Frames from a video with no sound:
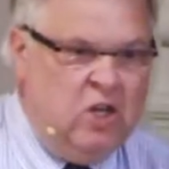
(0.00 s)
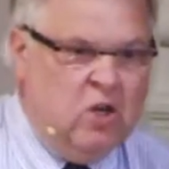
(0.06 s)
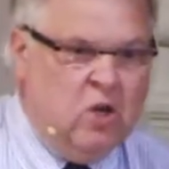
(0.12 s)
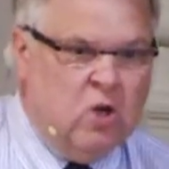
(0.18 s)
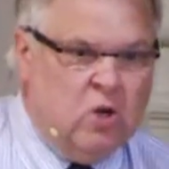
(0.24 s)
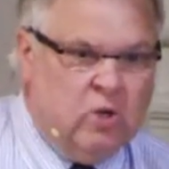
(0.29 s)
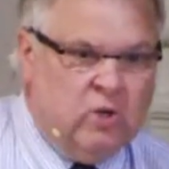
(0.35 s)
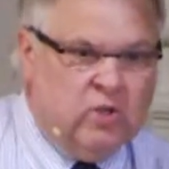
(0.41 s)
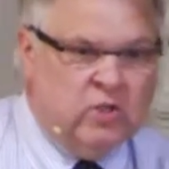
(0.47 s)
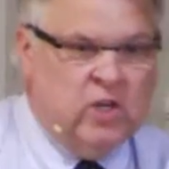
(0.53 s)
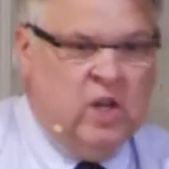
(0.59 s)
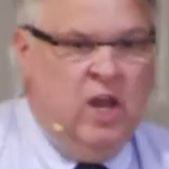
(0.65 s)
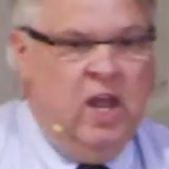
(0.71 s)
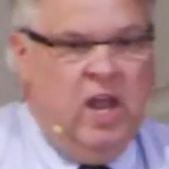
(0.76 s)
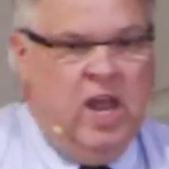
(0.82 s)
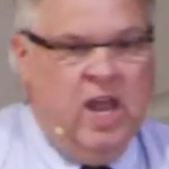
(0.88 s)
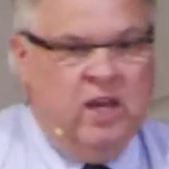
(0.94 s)
knows,
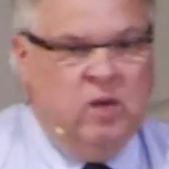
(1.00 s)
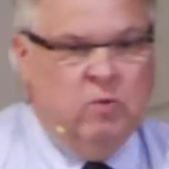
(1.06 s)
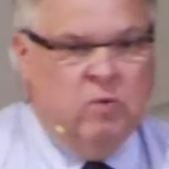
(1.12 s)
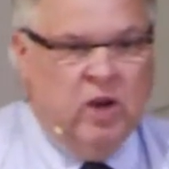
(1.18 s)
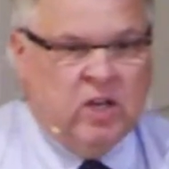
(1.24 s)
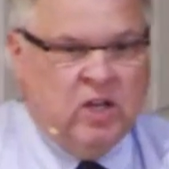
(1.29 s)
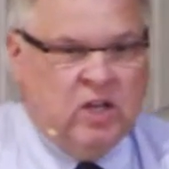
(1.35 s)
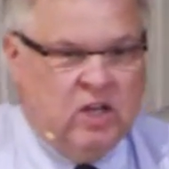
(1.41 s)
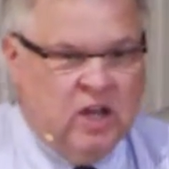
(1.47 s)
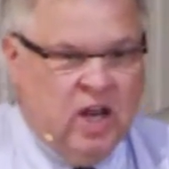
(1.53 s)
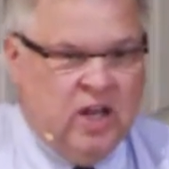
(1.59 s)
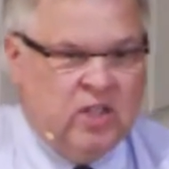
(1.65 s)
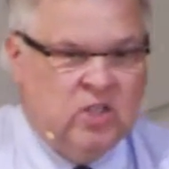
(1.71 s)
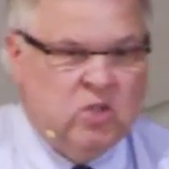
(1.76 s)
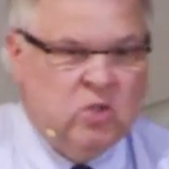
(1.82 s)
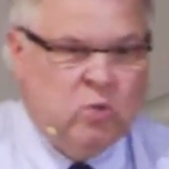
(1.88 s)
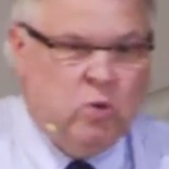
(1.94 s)
and he
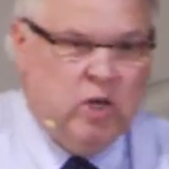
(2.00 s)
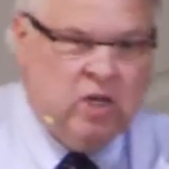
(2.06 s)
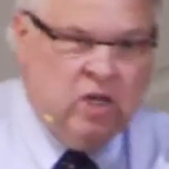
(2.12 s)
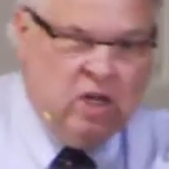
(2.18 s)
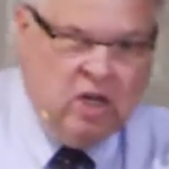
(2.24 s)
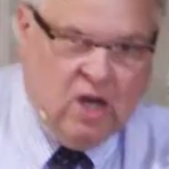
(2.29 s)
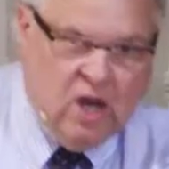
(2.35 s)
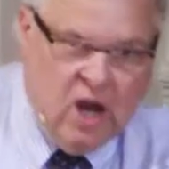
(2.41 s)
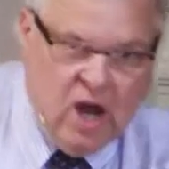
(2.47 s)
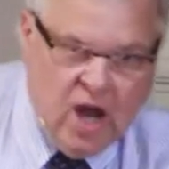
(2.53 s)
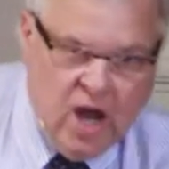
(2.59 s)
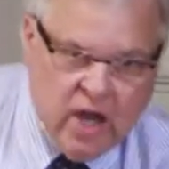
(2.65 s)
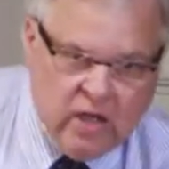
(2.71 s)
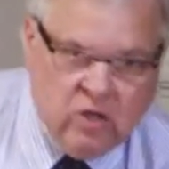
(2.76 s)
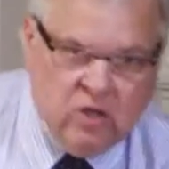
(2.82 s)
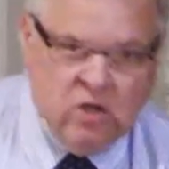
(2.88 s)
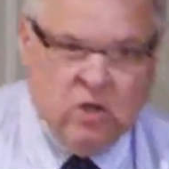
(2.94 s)
recognizes what
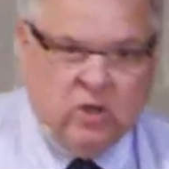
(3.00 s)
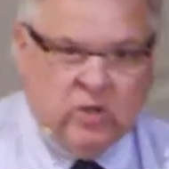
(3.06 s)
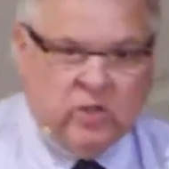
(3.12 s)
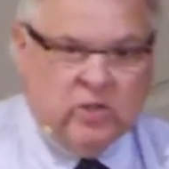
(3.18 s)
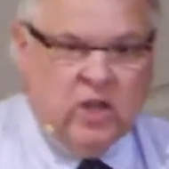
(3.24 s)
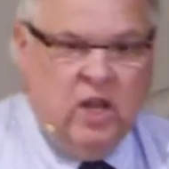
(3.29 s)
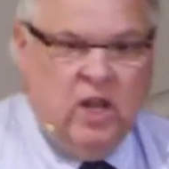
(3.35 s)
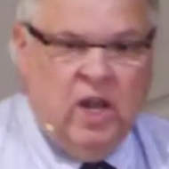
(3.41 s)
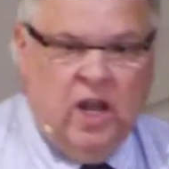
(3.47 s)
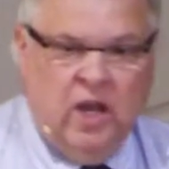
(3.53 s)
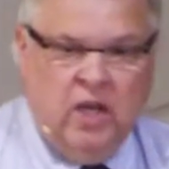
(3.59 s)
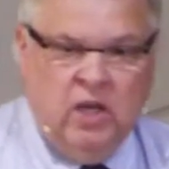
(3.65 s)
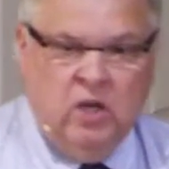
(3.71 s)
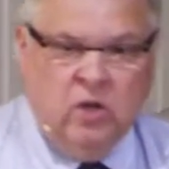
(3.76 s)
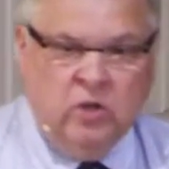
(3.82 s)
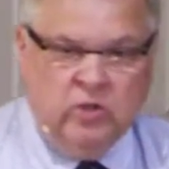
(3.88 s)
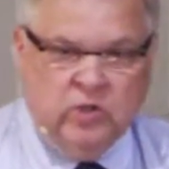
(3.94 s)
God knows, and
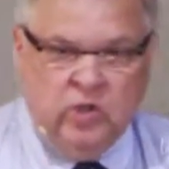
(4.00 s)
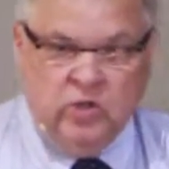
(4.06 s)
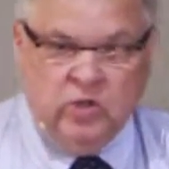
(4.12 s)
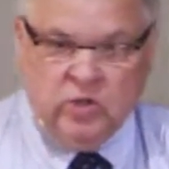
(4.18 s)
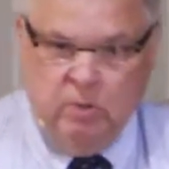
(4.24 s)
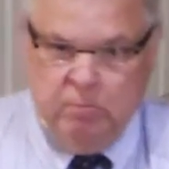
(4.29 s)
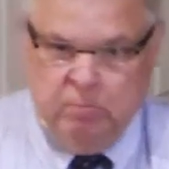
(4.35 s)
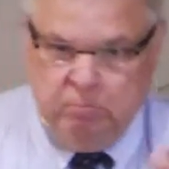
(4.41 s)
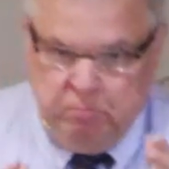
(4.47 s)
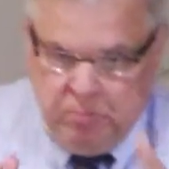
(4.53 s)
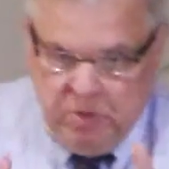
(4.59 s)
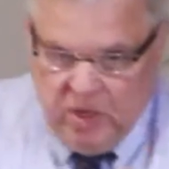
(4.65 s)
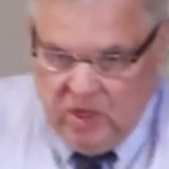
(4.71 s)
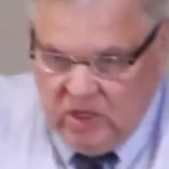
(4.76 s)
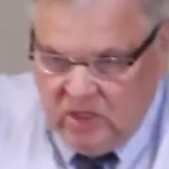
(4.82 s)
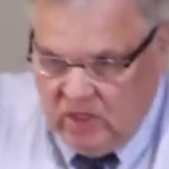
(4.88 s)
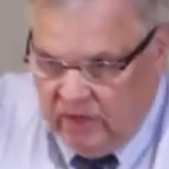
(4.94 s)
he knows there's a
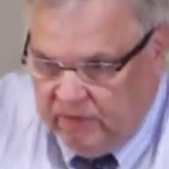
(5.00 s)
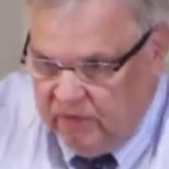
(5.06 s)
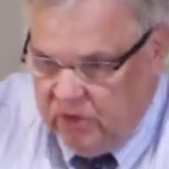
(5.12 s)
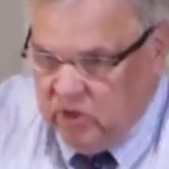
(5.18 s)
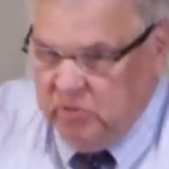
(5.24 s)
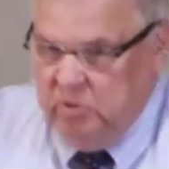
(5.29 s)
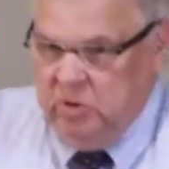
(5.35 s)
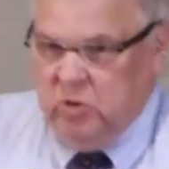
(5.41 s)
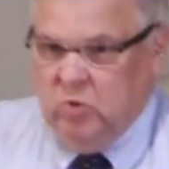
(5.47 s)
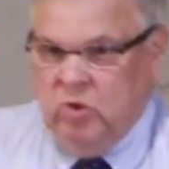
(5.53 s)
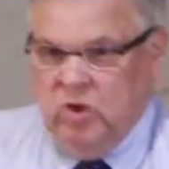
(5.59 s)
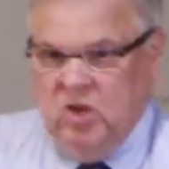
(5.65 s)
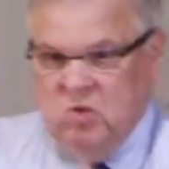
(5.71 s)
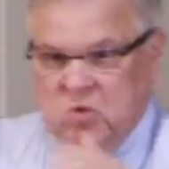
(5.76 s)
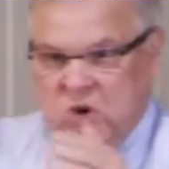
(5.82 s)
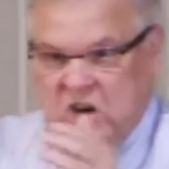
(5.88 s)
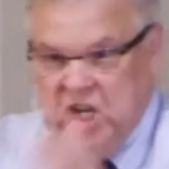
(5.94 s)
big difference
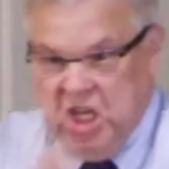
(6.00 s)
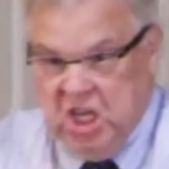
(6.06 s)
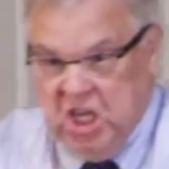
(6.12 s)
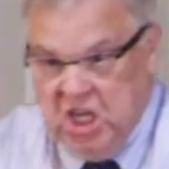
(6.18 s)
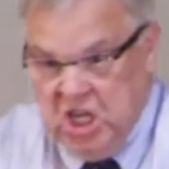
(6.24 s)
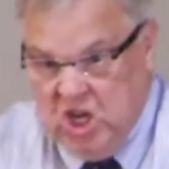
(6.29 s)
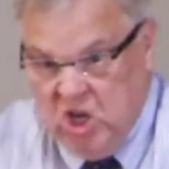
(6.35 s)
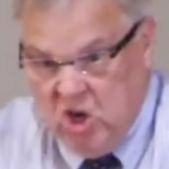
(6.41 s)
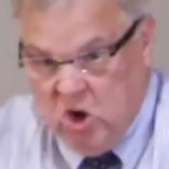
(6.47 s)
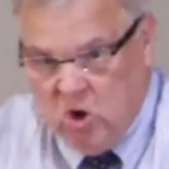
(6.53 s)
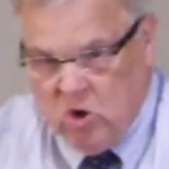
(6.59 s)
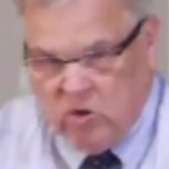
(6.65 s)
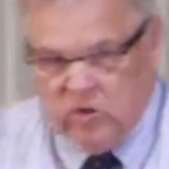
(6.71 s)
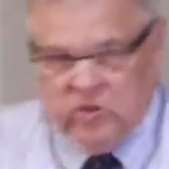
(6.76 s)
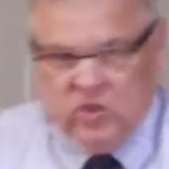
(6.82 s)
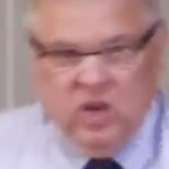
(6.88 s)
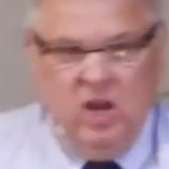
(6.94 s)
between what he
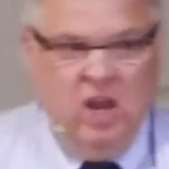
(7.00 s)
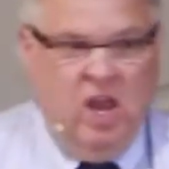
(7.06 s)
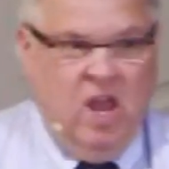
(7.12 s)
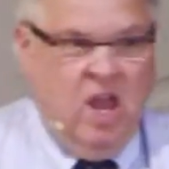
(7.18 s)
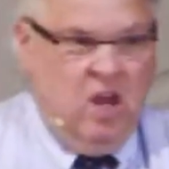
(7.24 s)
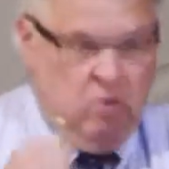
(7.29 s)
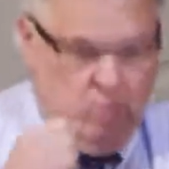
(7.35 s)
knows and